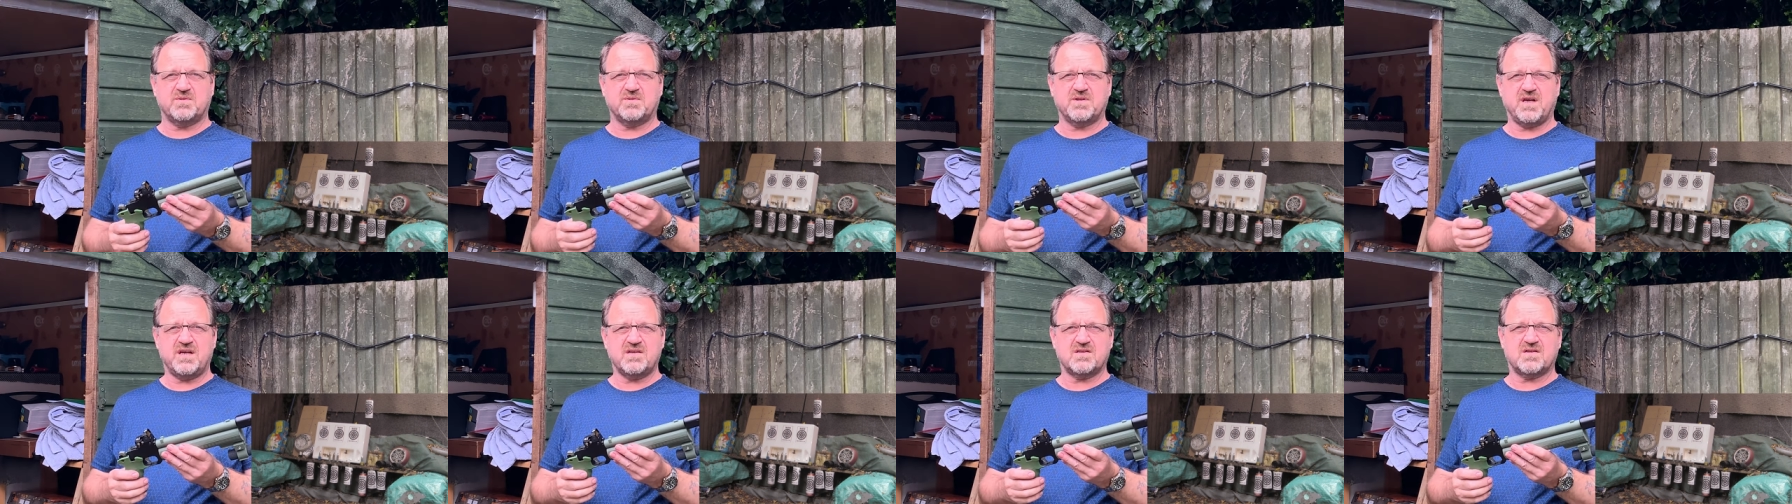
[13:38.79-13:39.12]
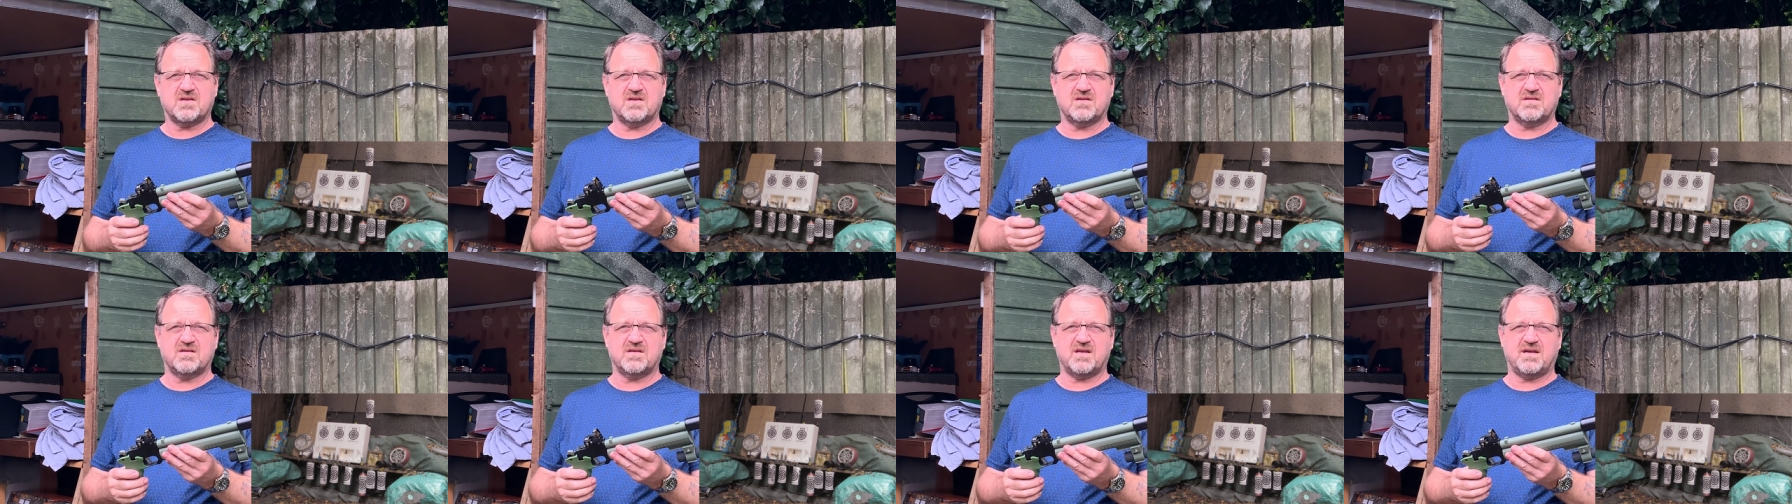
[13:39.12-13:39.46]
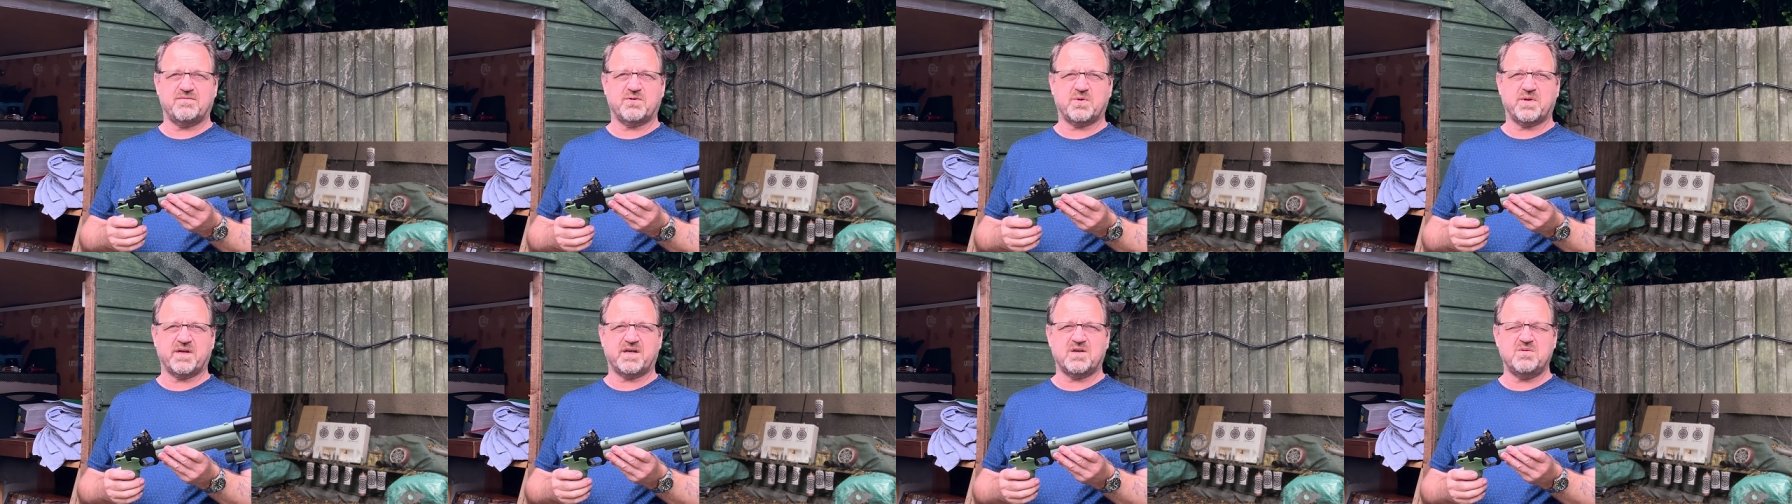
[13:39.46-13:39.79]
Des? Have
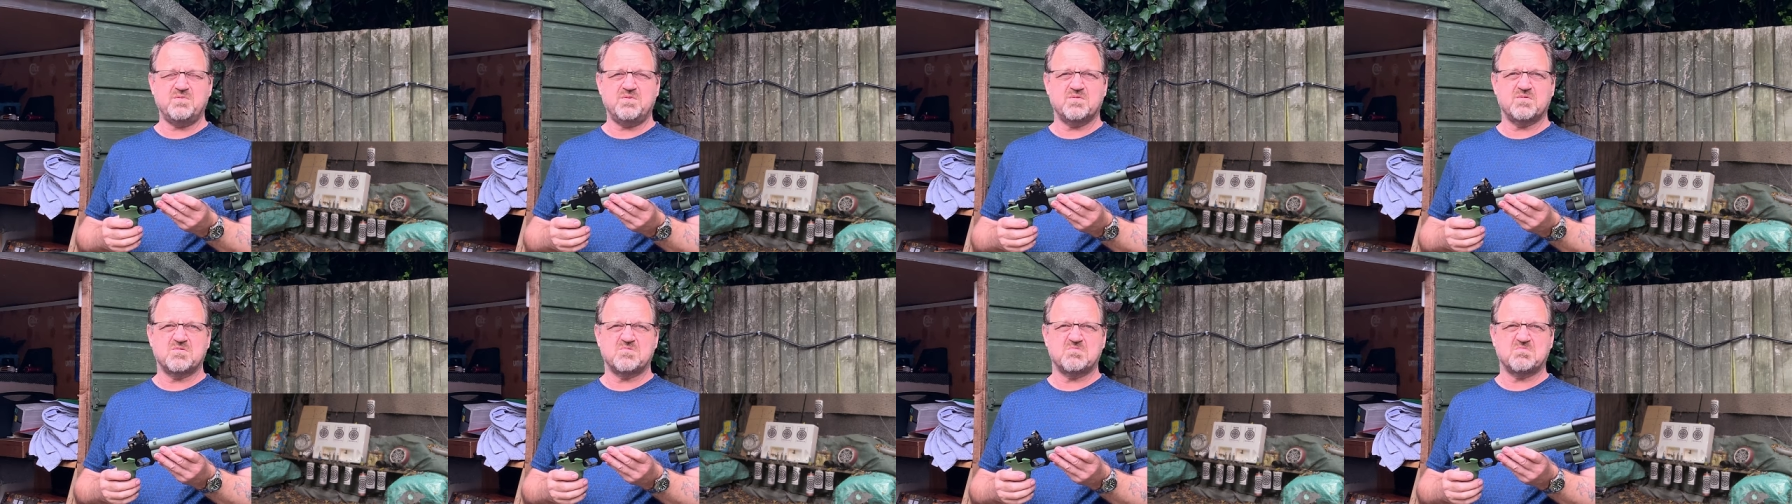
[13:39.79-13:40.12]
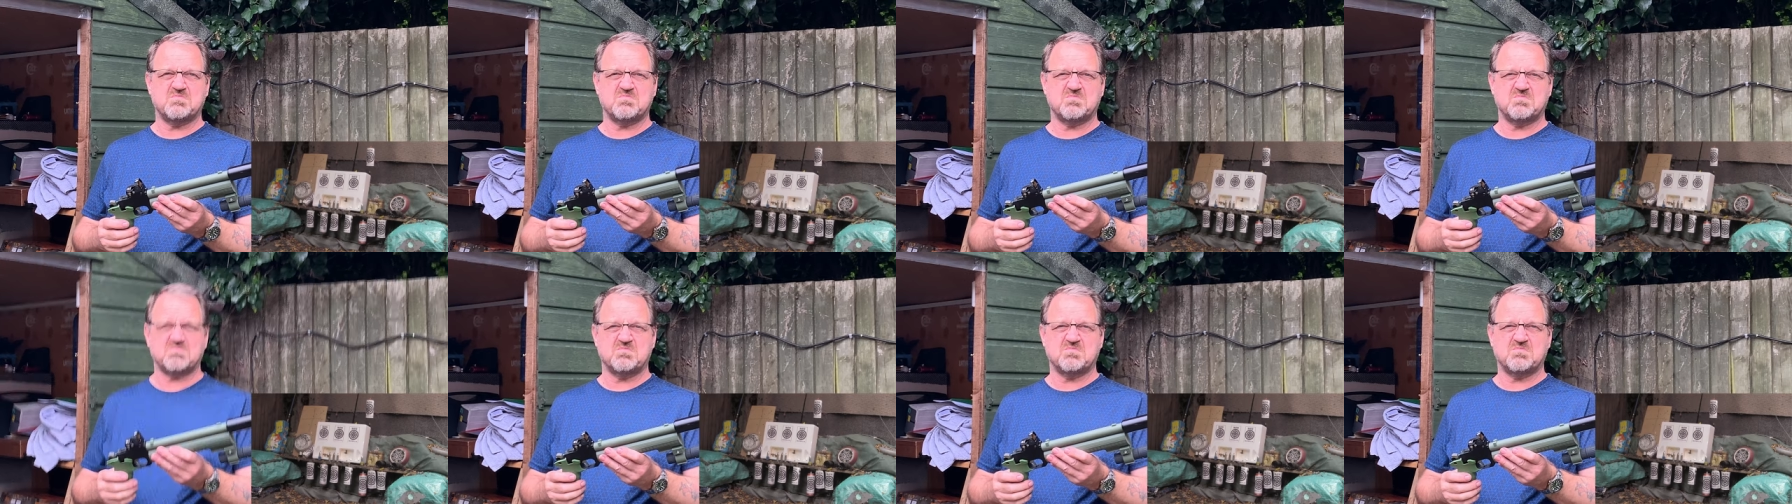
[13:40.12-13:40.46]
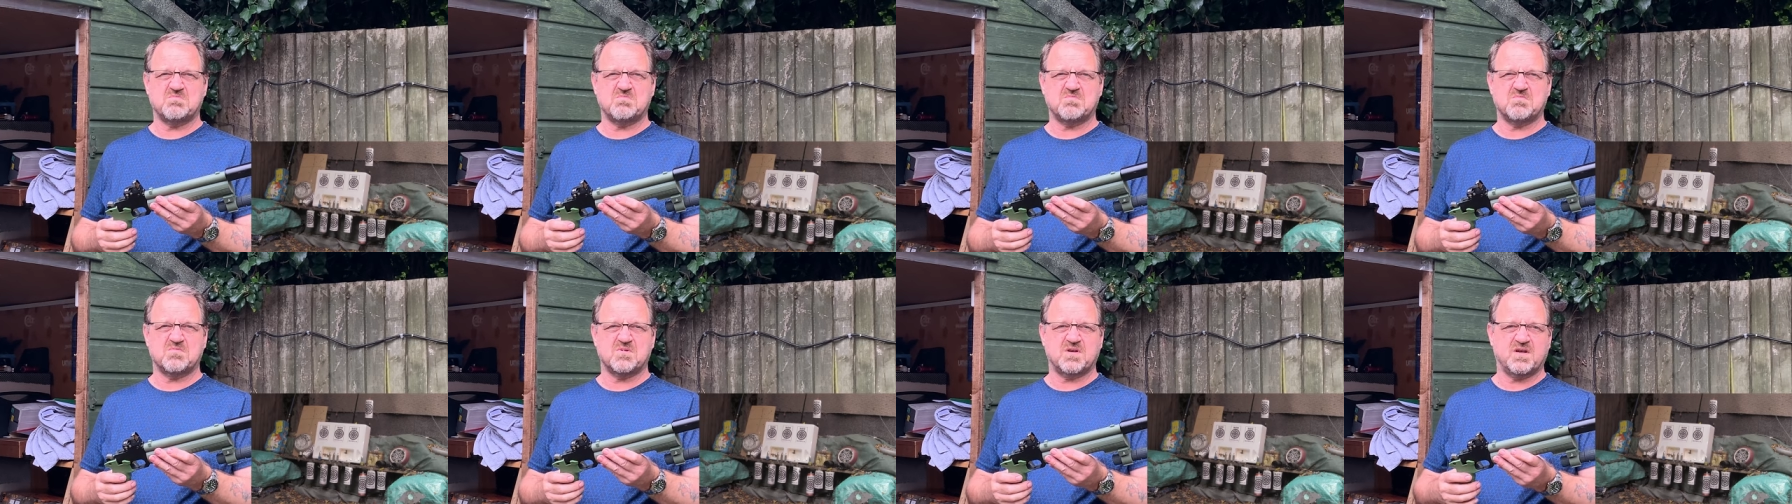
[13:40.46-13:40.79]
a quick go?
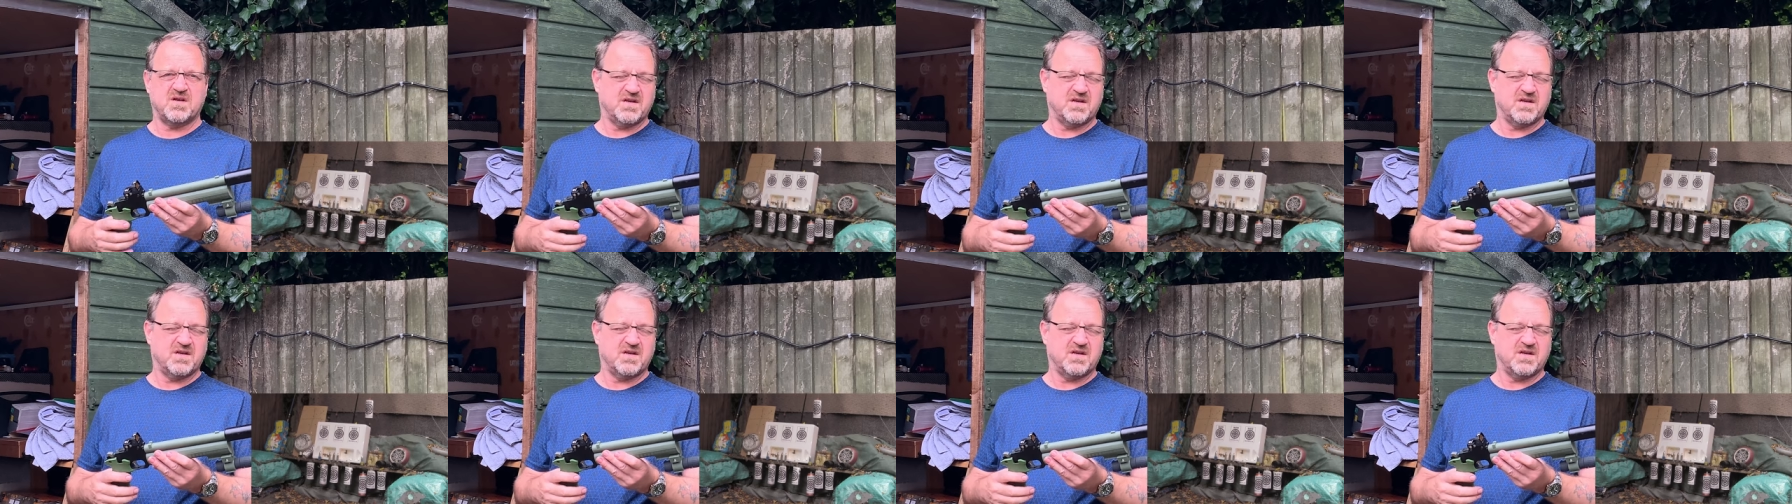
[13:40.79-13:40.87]
Yeah, why